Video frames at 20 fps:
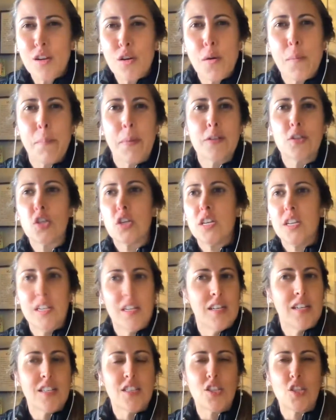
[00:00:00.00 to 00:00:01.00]
They're a bunch of
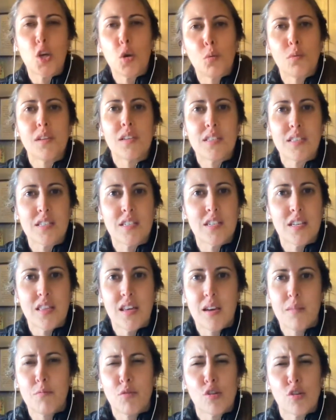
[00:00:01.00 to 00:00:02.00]
idiots. Don't listen to
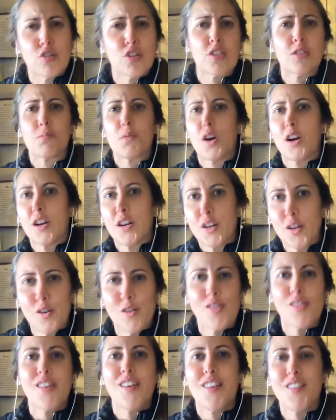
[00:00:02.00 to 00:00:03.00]
them. You're smart.
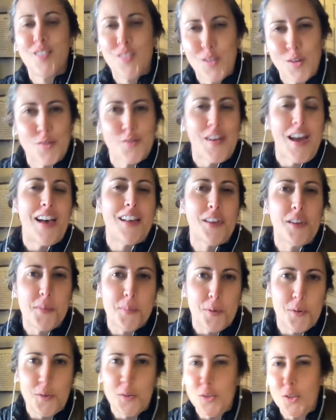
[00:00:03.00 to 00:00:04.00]
You're this. You're
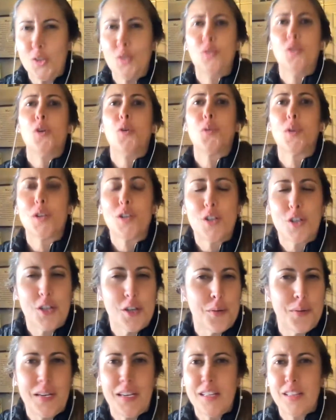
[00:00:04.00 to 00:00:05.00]
valuable. You know what you're
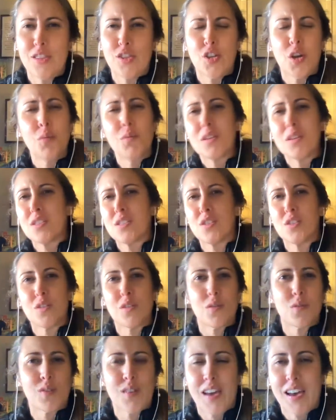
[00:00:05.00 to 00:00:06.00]
doing. Don't listen to
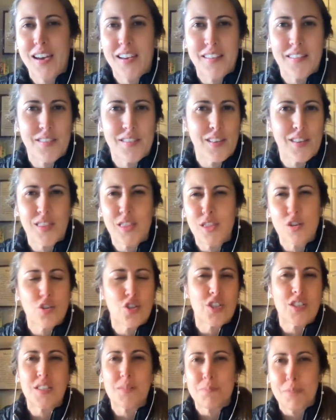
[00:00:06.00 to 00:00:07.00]
those guys. Like they're
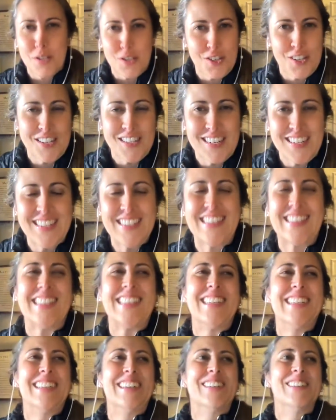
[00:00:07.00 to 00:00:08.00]
just a bunch of idiots,
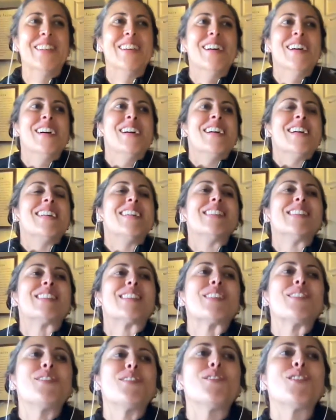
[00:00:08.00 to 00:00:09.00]
you know? And
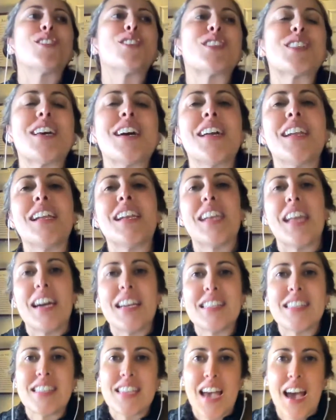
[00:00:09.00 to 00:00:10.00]
so it was just kind of
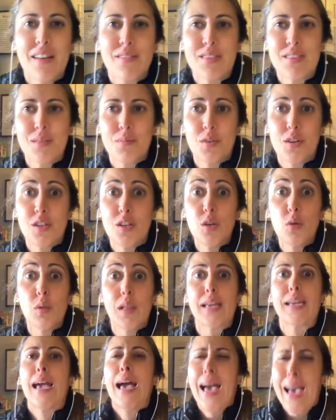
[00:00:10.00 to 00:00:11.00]
nice to have someone who
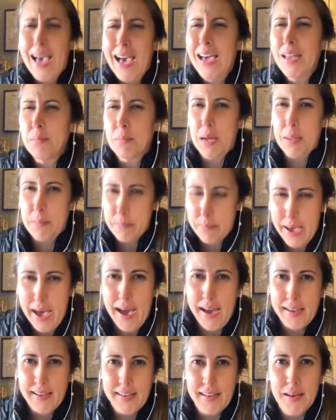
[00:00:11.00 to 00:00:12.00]
like had my
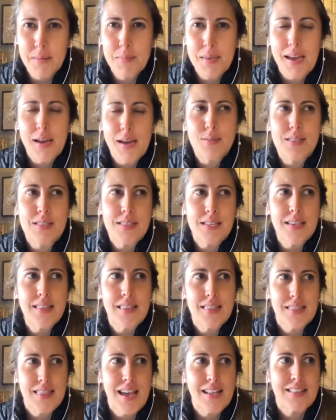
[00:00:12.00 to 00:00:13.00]
back. I mean, I would say
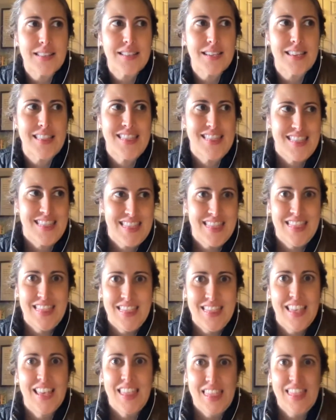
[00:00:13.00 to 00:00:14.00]
that that's like
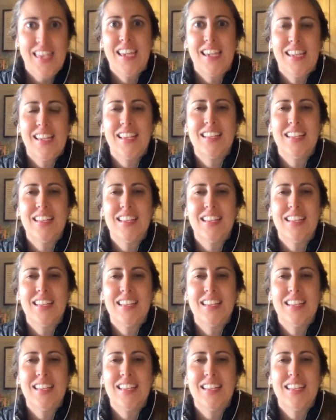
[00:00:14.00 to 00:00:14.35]
the thing.